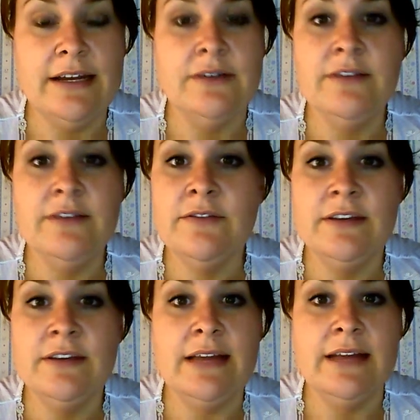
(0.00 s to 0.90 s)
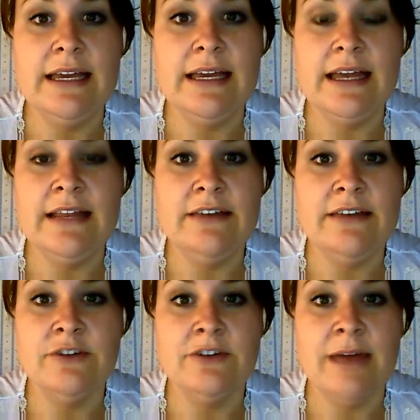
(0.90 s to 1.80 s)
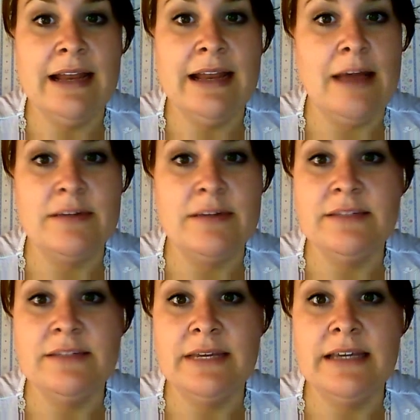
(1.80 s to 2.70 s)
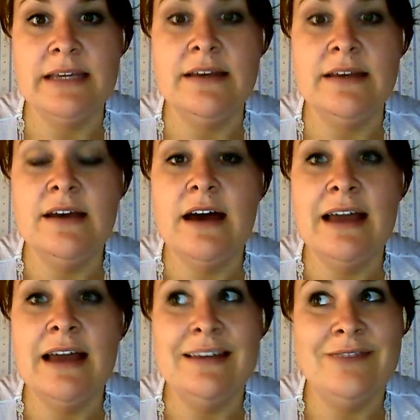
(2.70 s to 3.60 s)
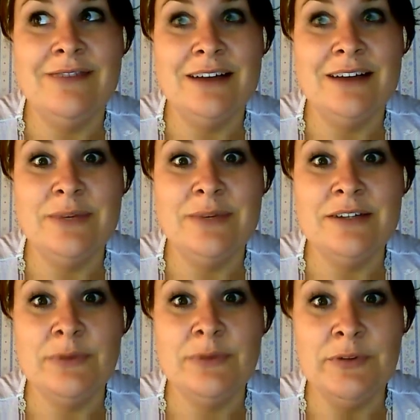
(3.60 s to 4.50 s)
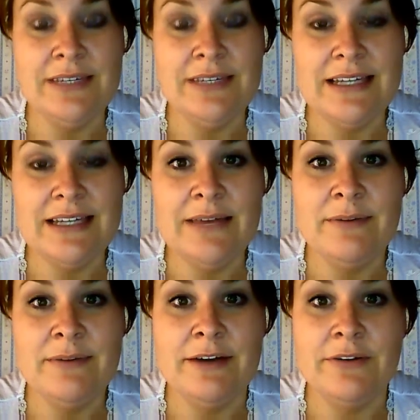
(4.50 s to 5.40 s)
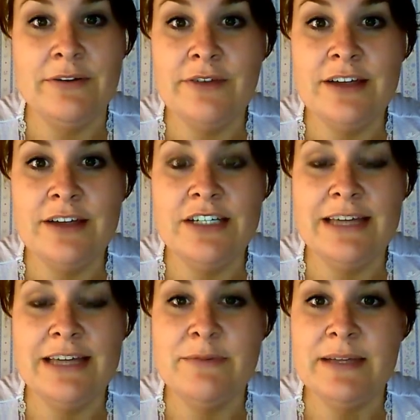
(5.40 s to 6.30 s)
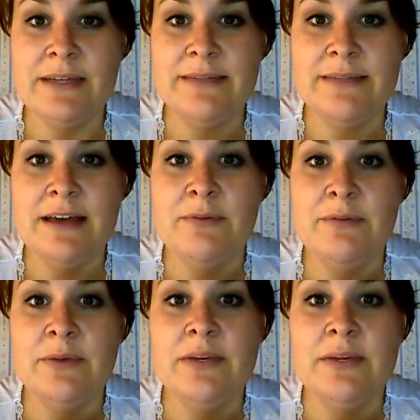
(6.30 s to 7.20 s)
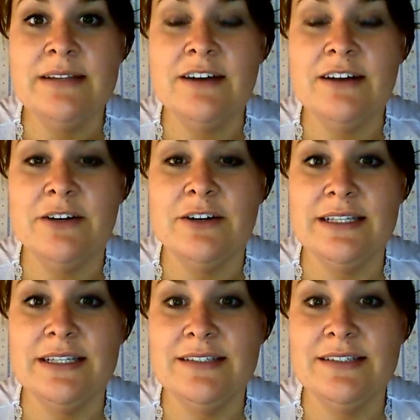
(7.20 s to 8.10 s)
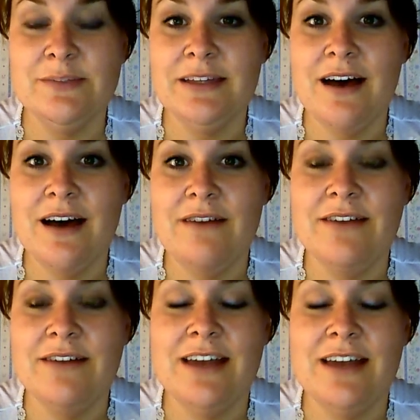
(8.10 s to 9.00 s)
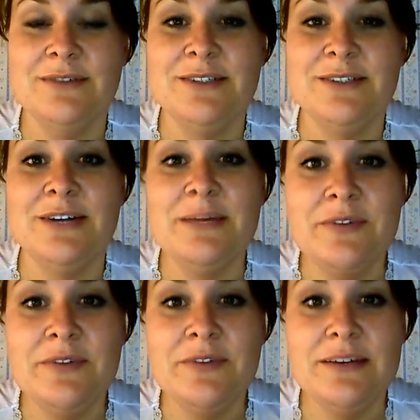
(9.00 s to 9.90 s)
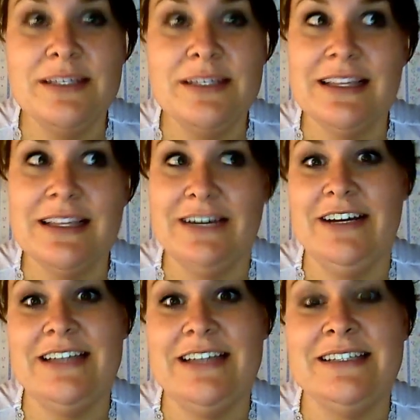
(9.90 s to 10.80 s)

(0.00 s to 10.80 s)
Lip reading: I don't even feel like anything traumatic happened to me. I, in fact, went to a movie today with my girlfriend. She came and picked me up, and we went and saw Crazy Stupid Love, and it was a great movie. It was hilarious.